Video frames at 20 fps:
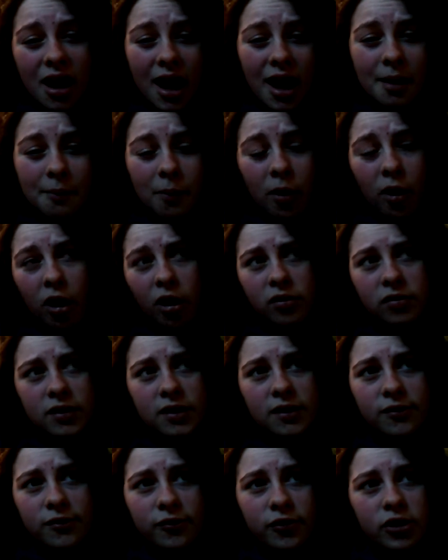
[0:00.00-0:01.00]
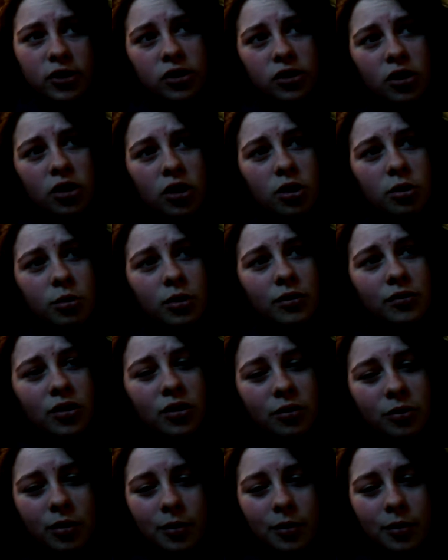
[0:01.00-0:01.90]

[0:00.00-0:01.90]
I'm perfect for you.